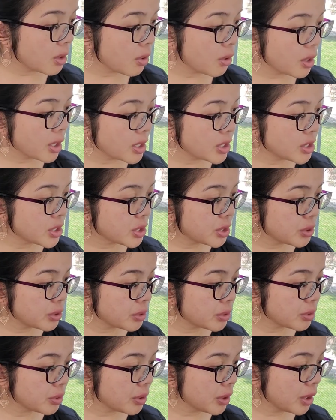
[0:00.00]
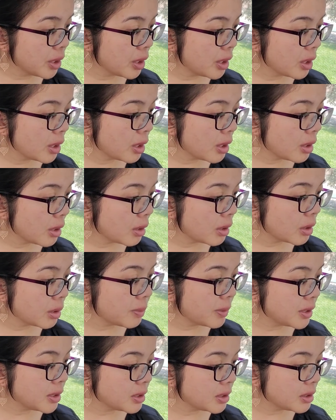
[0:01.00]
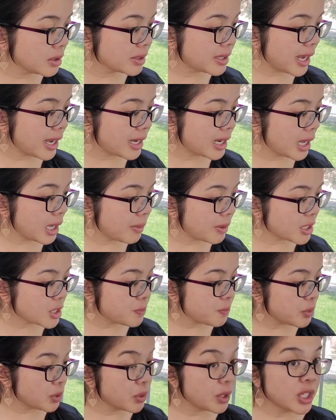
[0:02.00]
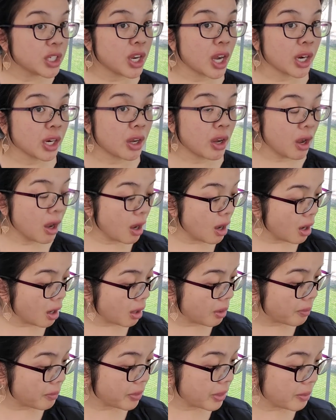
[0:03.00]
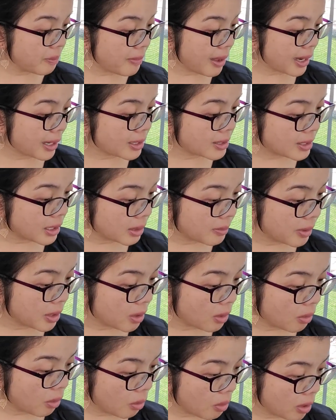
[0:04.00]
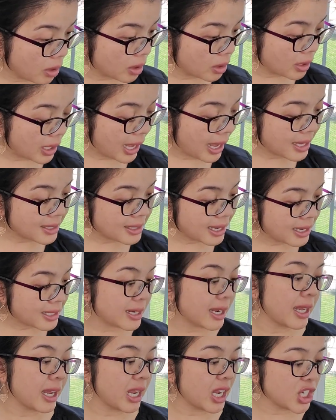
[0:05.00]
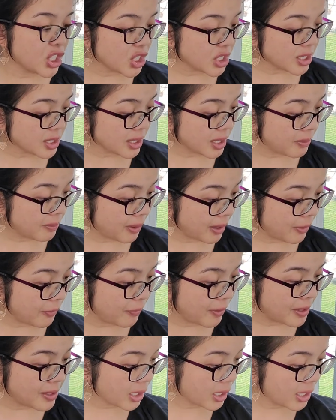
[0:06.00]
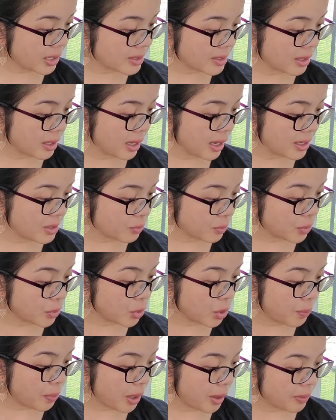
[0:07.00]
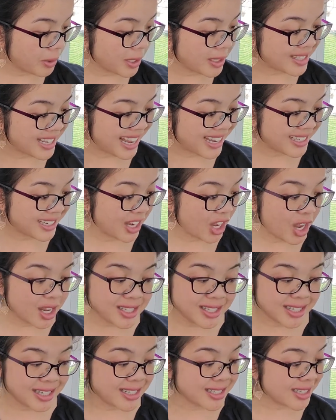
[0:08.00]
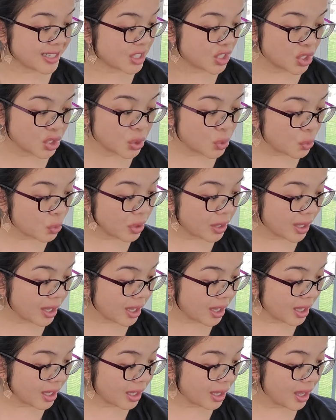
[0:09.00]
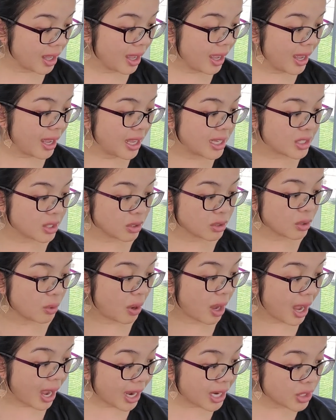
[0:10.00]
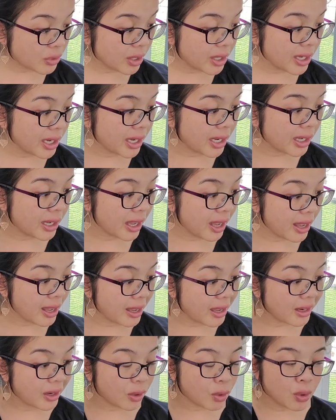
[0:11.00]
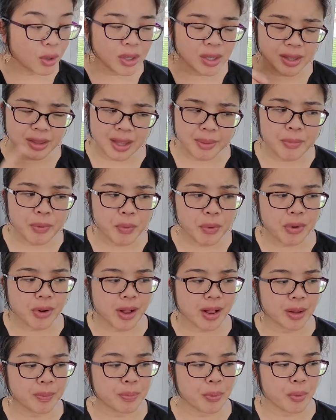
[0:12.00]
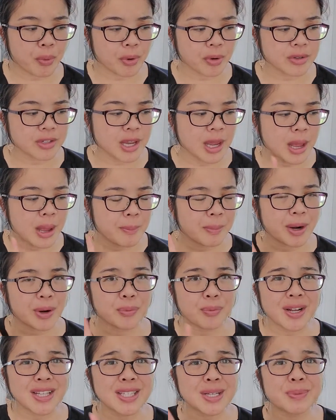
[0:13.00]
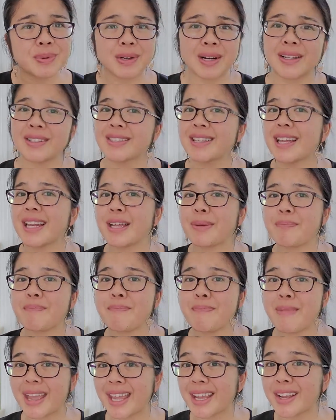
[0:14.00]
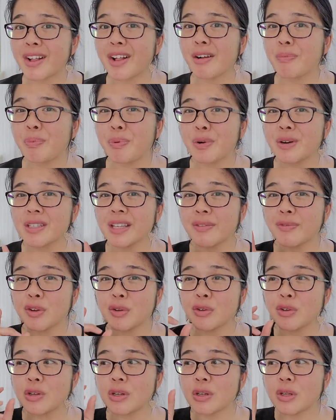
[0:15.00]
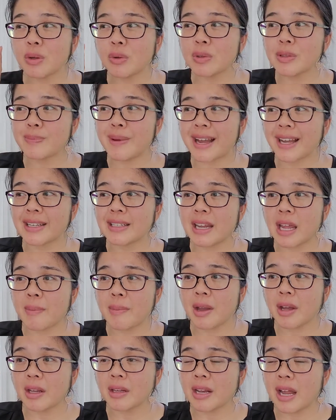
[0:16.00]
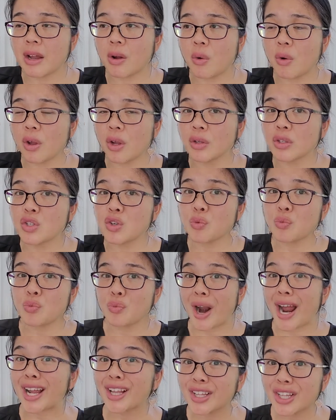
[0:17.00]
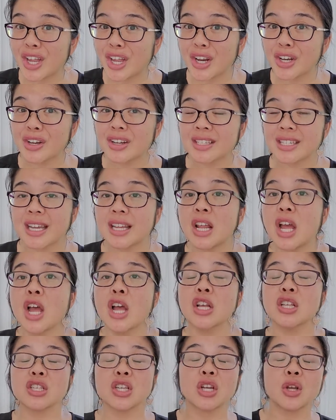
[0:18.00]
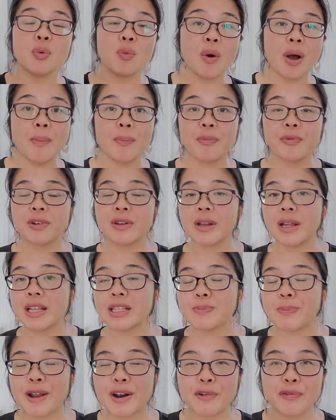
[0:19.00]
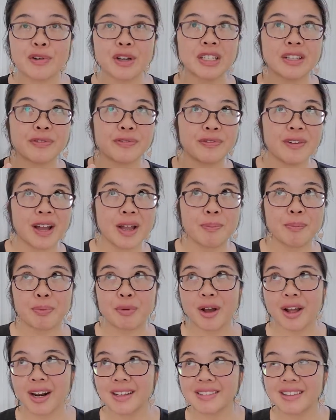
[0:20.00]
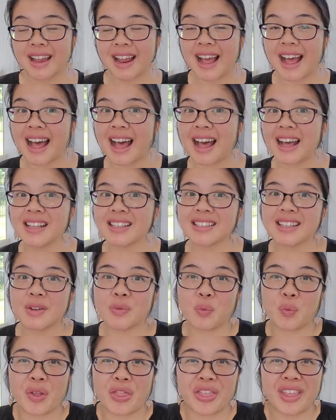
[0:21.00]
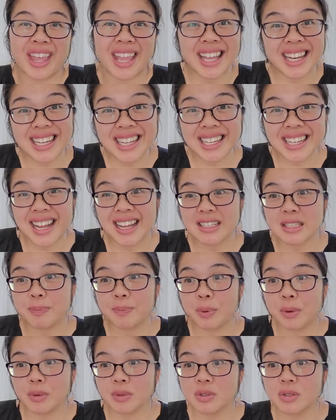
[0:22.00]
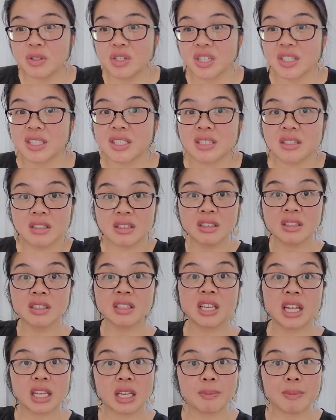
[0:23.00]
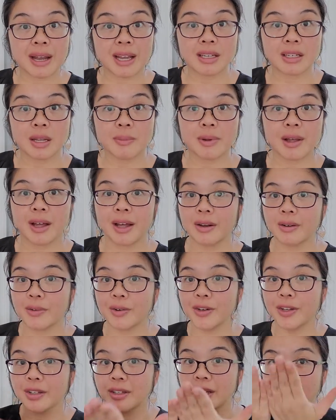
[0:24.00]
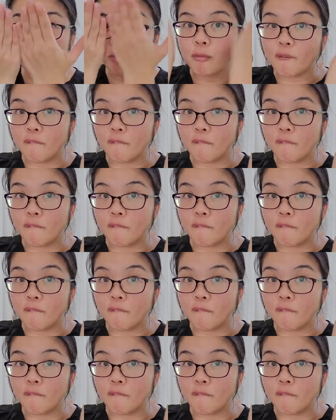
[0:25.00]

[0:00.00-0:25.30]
According to herbal dynamics beauty dot com, the macadamia oil has anti-aging skin benefits. It has renewal properties, antioxidants, it's soothing, it's also hydrating, and according to them, it won't clog pores, but I read somewhere else that it may clog pores if you use macadamia nut oil directly on your skin. So you want, it's better for you to find products that has it within it, as opposed to just taking macadamia nut oil and